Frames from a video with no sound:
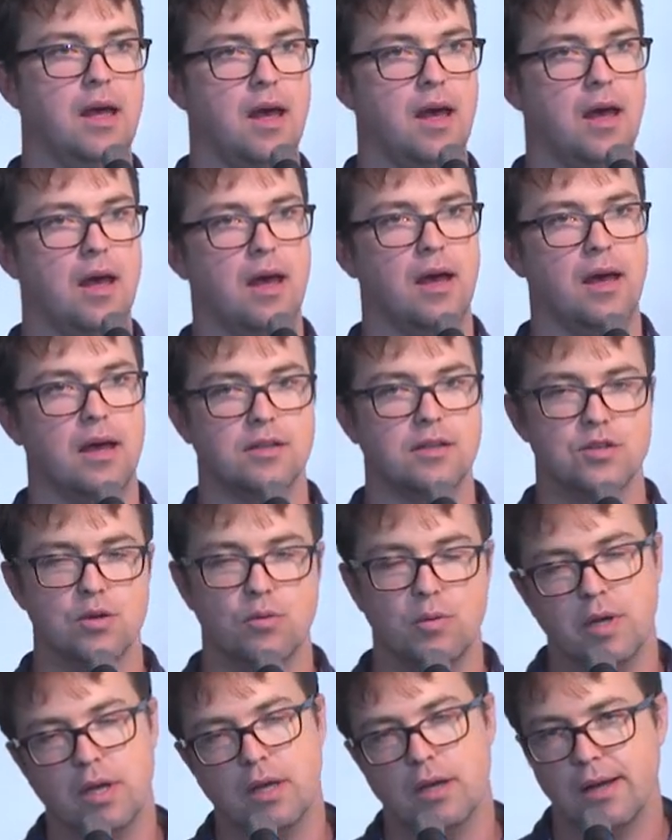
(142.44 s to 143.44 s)
Uh, and so
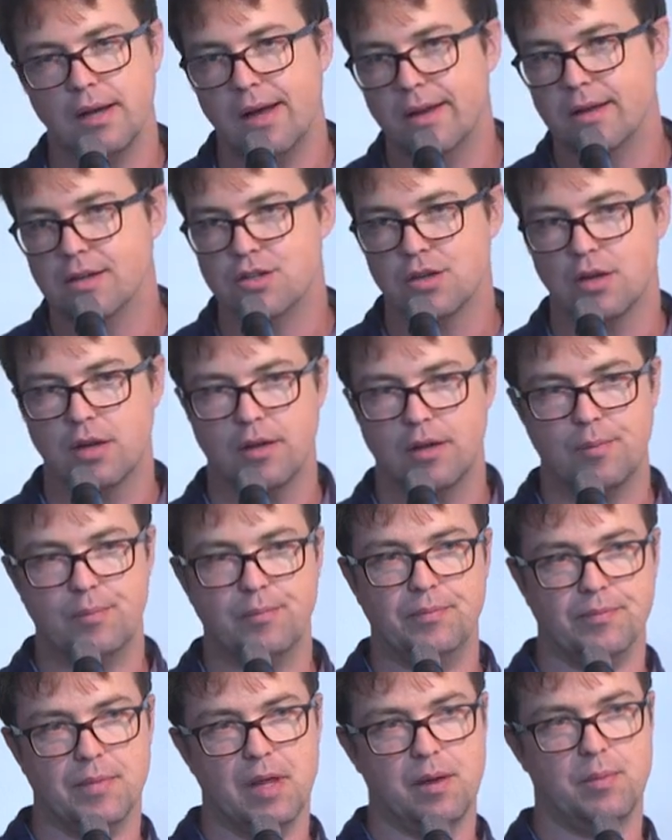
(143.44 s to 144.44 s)
we undertook a
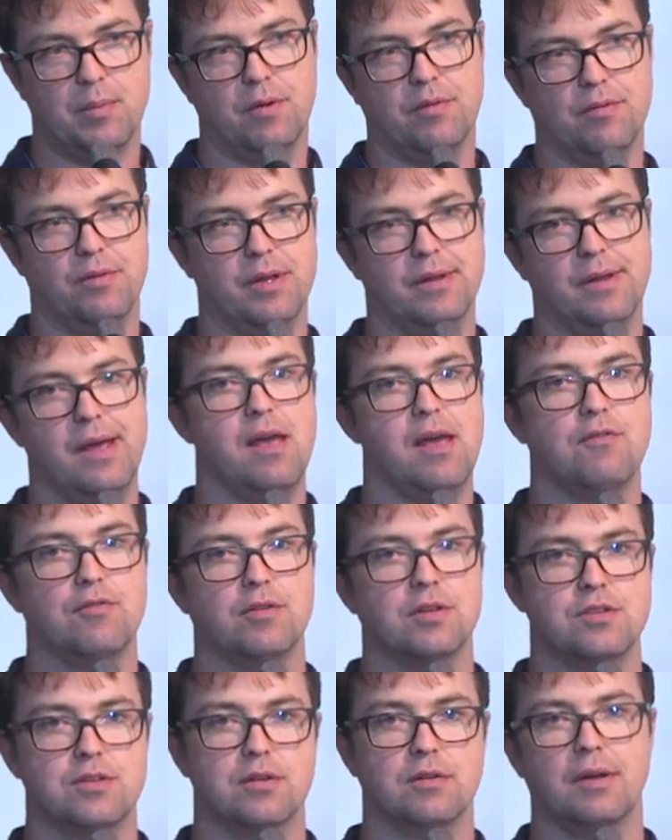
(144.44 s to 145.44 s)
a bit of an
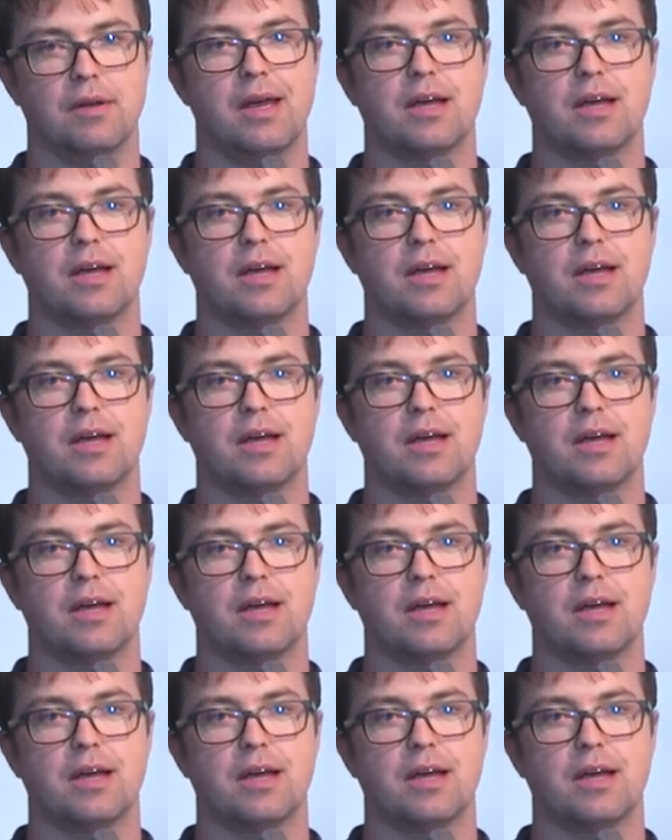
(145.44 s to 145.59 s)
effort to